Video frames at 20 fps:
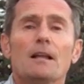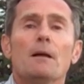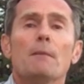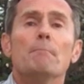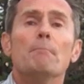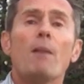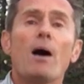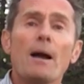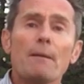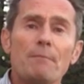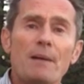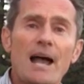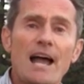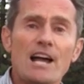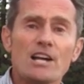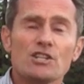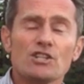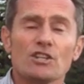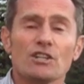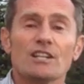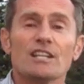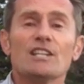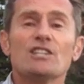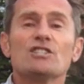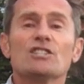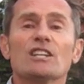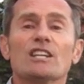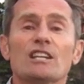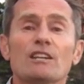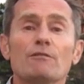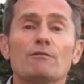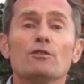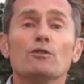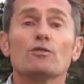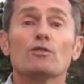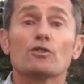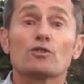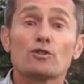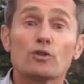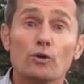My passion is to give you
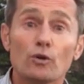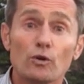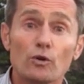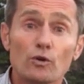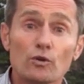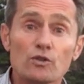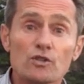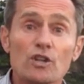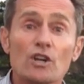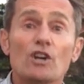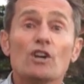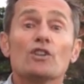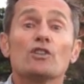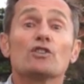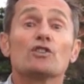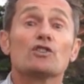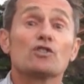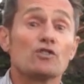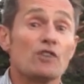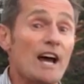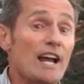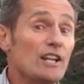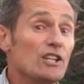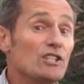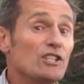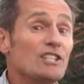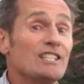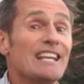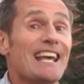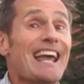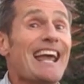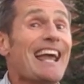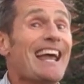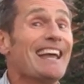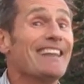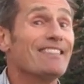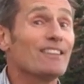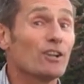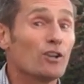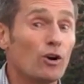the tools, the strategies,
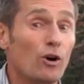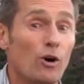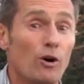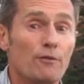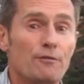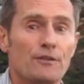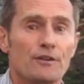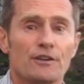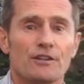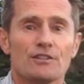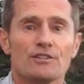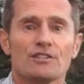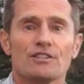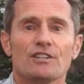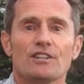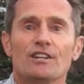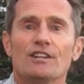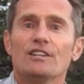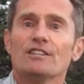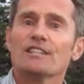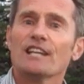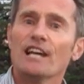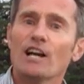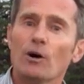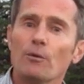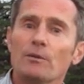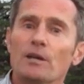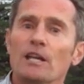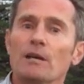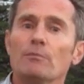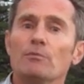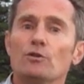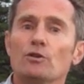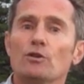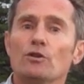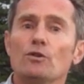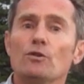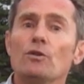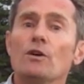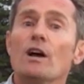and the confidence to help keep
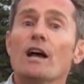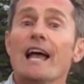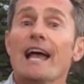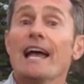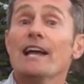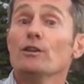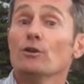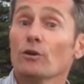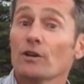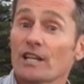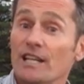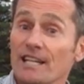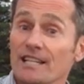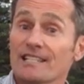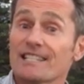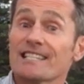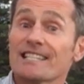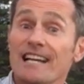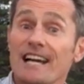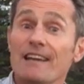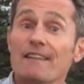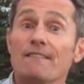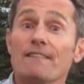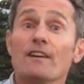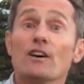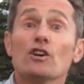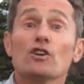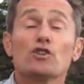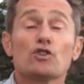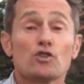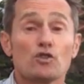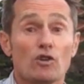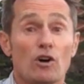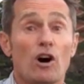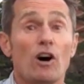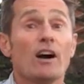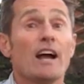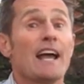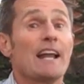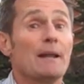you and your kids safe,
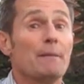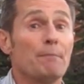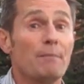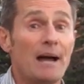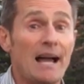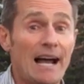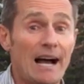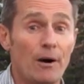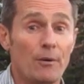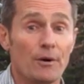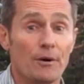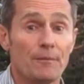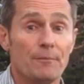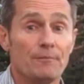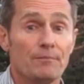strong, and empowered.